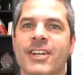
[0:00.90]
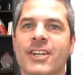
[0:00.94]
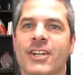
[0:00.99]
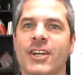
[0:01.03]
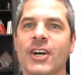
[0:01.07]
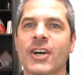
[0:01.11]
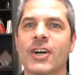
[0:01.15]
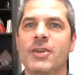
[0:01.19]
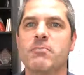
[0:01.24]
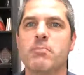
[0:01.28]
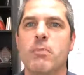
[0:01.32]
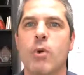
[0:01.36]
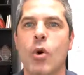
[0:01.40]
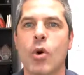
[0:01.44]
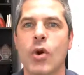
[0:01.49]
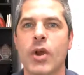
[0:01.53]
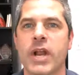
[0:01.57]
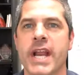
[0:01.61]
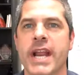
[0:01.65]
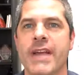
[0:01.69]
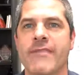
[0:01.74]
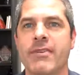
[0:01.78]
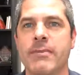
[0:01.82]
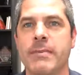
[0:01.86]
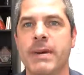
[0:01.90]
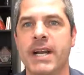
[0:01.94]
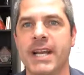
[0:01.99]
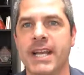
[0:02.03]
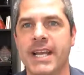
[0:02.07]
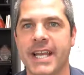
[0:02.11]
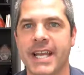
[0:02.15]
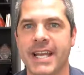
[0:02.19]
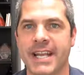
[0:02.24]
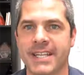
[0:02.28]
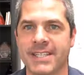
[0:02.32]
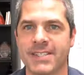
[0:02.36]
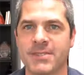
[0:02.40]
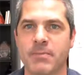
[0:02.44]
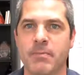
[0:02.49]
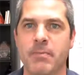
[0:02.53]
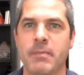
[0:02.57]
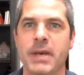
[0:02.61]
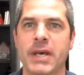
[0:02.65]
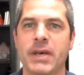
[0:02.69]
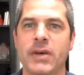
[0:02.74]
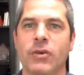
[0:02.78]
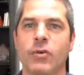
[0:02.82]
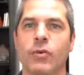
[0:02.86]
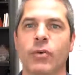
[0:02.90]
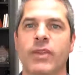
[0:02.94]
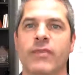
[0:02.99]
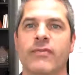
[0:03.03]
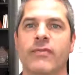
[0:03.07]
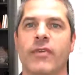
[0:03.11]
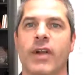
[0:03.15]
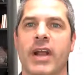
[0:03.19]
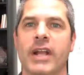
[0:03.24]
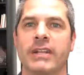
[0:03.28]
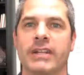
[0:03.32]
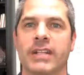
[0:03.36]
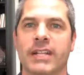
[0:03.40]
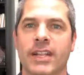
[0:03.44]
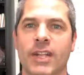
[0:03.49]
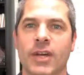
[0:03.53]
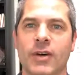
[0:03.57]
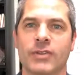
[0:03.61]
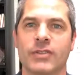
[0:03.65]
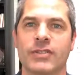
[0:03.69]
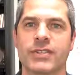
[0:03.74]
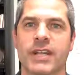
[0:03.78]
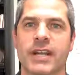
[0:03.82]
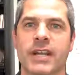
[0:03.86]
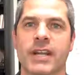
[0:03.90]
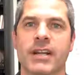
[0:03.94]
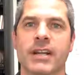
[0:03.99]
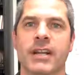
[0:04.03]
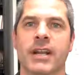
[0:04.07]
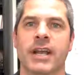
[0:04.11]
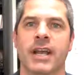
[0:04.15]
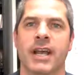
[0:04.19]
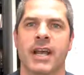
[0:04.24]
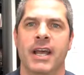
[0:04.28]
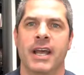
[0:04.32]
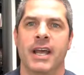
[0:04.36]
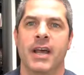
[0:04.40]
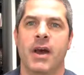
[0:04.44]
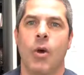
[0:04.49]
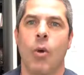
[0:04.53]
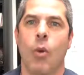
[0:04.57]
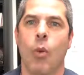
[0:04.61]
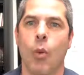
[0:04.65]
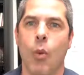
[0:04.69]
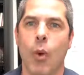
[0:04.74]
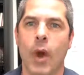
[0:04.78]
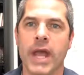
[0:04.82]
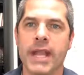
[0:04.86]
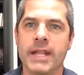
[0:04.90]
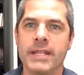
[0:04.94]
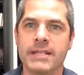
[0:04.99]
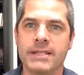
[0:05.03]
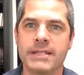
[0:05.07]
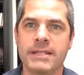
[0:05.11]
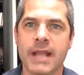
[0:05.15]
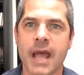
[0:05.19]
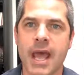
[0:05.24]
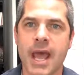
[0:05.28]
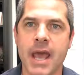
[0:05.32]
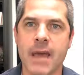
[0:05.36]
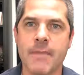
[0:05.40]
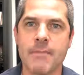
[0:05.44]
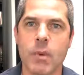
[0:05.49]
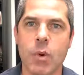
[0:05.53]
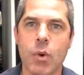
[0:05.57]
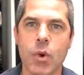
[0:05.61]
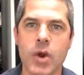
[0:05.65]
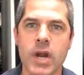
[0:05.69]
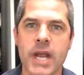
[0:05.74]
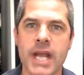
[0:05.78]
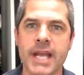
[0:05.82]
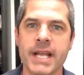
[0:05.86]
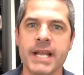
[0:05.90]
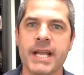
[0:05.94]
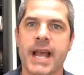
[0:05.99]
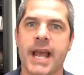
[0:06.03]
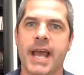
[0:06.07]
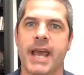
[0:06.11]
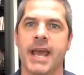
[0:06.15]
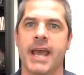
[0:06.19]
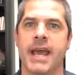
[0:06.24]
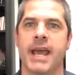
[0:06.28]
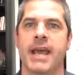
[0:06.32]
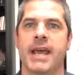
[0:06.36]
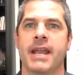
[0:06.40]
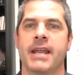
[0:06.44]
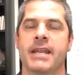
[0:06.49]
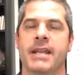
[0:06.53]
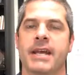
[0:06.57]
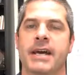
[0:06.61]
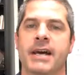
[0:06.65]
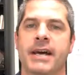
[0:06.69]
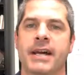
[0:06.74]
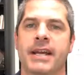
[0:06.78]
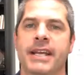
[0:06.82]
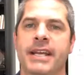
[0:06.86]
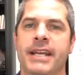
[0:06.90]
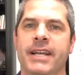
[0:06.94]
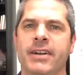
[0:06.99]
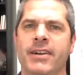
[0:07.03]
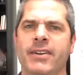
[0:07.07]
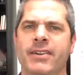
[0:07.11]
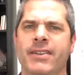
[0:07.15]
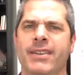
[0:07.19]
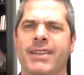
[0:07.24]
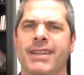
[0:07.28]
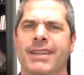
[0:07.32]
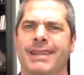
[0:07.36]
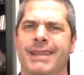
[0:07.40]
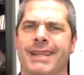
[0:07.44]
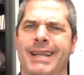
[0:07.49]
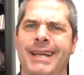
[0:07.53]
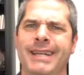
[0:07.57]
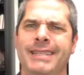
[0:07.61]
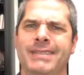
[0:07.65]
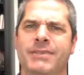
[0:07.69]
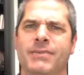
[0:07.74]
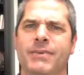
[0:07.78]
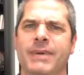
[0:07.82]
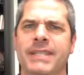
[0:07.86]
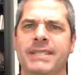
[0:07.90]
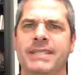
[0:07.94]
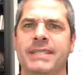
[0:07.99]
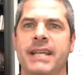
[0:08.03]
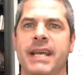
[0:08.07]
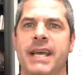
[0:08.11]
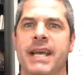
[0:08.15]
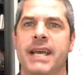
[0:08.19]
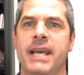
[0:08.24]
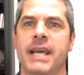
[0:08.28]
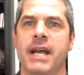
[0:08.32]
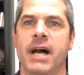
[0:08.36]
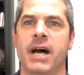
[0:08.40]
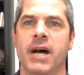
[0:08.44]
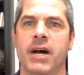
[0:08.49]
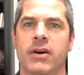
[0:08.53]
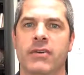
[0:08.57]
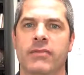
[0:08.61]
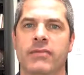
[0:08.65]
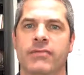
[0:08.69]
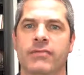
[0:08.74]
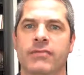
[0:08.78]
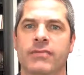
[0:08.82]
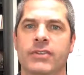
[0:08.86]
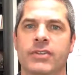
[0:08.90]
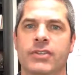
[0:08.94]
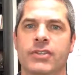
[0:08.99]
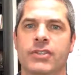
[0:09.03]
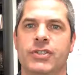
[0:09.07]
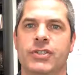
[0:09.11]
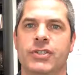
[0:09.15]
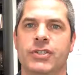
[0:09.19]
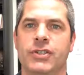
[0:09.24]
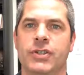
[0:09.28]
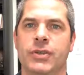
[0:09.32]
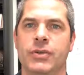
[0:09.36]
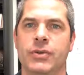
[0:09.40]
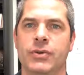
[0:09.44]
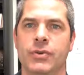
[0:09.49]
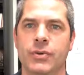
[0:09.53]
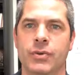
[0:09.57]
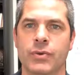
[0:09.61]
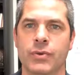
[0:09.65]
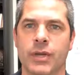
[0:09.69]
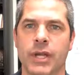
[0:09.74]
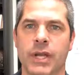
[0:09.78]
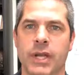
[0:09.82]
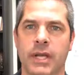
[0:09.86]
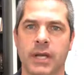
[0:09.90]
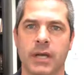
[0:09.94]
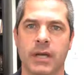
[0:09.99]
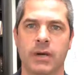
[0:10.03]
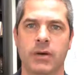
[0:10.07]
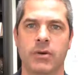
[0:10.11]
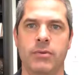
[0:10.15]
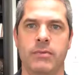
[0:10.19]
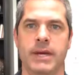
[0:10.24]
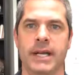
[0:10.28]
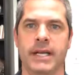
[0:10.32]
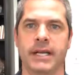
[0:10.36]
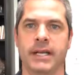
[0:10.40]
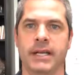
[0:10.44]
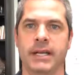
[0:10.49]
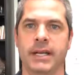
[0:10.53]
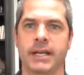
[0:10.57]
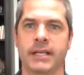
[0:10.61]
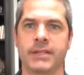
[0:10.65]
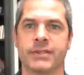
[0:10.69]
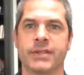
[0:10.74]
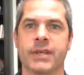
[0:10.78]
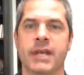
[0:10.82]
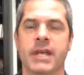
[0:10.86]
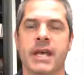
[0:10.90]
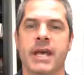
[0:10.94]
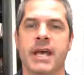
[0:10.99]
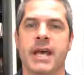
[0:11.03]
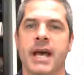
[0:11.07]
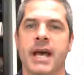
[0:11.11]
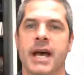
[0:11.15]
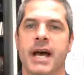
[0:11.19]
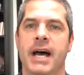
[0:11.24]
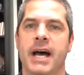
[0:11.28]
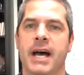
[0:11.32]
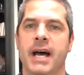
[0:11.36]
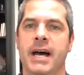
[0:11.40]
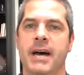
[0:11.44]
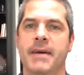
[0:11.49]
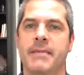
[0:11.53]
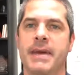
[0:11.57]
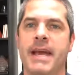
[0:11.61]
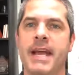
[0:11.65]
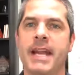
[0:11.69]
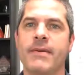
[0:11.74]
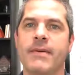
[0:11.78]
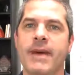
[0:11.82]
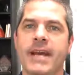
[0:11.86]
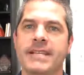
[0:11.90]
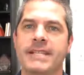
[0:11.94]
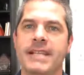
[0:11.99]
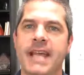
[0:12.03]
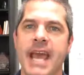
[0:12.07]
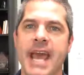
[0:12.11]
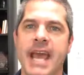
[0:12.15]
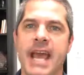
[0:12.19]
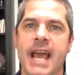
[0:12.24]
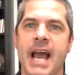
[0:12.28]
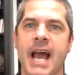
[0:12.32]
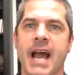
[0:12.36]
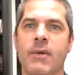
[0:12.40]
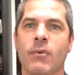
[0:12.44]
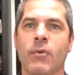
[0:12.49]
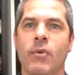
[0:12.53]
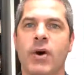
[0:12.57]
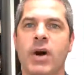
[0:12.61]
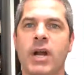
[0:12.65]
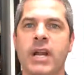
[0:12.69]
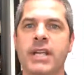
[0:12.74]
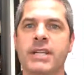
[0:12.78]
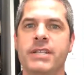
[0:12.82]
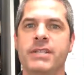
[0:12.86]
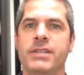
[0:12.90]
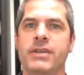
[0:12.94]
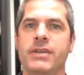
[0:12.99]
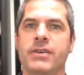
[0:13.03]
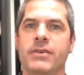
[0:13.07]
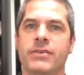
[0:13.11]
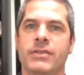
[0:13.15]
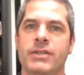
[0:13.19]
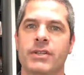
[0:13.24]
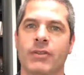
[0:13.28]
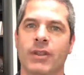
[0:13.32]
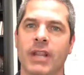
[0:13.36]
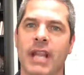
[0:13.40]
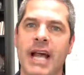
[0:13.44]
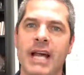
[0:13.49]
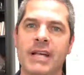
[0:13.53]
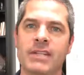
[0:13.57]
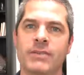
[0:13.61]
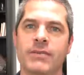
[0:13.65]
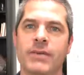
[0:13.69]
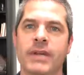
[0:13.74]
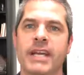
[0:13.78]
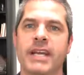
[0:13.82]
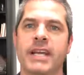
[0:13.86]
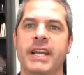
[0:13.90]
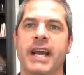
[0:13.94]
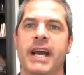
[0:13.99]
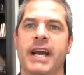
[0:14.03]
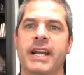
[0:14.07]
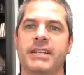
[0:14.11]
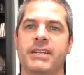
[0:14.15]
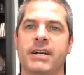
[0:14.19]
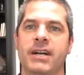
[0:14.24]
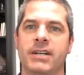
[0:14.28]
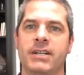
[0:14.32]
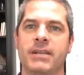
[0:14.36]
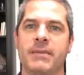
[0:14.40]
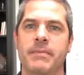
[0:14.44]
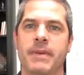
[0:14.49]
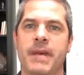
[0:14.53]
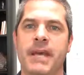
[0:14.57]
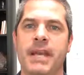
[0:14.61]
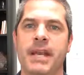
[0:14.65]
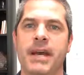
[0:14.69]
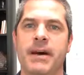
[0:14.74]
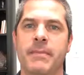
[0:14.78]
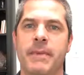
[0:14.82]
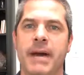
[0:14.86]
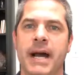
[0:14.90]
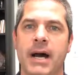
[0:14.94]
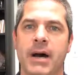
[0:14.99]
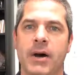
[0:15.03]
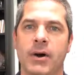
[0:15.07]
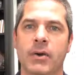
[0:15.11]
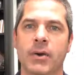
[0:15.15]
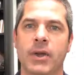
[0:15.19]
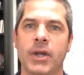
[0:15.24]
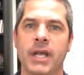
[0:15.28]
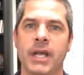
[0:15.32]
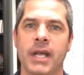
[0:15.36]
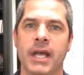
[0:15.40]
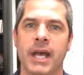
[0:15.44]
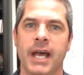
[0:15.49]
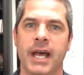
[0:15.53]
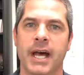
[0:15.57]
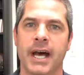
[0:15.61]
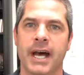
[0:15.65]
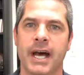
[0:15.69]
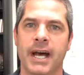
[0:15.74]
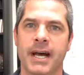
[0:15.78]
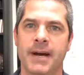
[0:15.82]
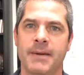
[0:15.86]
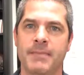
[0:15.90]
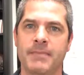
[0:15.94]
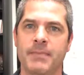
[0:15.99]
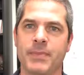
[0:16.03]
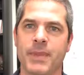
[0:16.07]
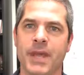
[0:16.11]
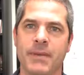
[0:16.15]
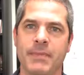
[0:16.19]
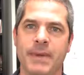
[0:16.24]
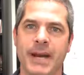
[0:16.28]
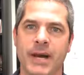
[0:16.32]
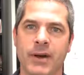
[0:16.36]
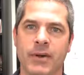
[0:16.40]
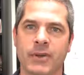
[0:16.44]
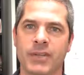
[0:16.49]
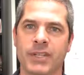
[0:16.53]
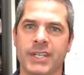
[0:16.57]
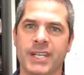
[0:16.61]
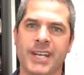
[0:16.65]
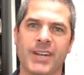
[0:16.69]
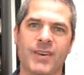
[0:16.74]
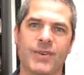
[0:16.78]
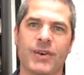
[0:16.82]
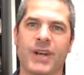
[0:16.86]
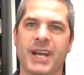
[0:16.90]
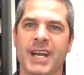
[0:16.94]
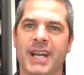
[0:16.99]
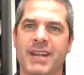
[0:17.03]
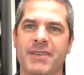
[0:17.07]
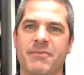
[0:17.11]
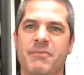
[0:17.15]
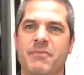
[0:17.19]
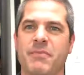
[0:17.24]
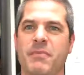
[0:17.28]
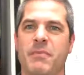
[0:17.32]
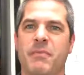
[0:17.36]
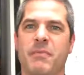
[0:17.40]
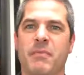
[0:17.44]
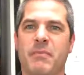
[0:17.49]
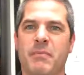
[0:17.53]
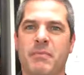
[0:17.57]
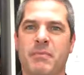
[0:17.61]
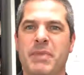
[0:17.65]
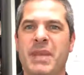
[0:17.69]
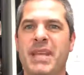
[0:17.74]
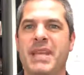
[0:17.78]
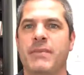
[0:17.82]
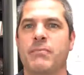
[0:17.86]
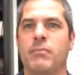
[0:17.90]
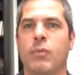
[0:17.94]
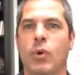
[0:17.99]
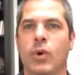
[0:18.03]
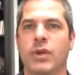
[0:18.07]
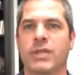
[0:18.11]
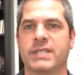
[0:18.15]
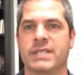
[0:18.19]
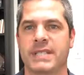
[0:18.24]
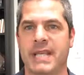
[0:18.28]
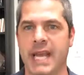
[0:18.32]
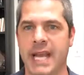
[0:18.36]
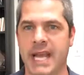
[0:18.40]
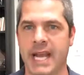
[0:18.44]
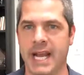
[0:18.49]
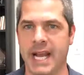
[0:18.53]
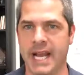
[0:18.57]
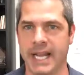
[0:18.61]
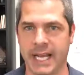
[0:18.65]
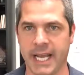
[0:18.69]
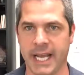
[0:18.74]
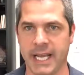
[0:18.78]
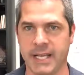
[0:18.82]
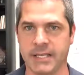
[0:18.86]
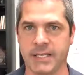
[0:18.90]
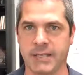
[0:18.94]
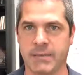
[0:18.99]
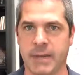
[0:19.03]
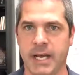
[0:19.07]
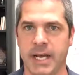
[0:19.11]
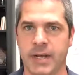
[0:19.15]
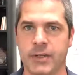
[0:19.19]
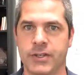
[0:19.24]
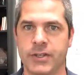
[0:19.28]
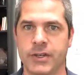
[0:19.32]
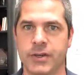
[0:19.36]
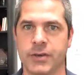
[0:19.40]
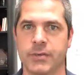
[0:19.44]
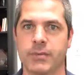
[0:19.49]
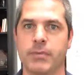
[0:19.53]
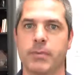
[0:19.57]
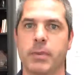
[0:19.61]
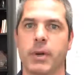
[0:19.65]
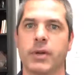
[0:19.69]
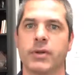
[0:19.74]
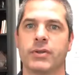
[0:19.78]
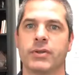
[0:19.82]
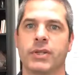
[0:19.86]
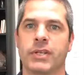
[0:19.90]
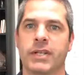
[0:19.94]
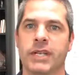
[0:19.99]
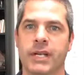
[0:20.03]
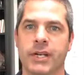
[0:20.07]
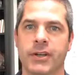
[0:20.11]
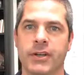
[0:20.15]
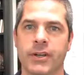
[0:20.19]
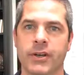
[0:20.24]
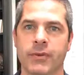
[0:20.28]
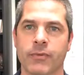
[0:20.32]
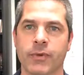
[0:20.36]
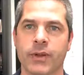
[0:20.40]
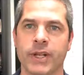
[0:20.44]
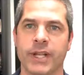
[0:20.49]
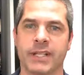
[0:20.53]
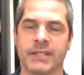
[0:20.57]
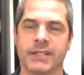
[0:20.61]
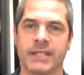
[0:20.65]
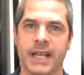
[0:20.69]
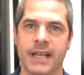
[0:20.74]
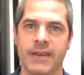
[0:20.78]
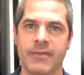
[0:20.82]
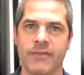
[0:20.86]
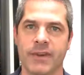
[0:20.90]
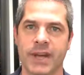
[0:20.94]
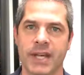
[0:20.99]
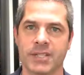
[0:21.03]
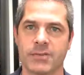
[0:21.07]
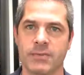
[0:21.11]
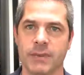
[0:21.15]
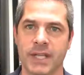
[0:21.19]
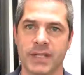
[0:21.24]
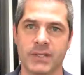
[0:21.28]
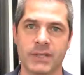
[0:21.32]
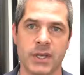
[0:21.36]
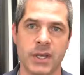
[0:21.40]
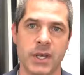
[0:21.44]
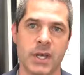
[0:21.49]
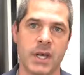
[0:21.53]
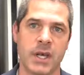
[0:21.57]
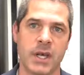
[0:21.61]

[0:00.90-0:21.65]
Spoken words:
Good morning, everybody. It is Bill with Franklin Loan Center. Wednesday morning, and here the last Wednesday of June. Oh my goodness. Anyways, hey, I wanted to. So last week I talked a bit about kind of being more sane, I guess, about your your real estate investments.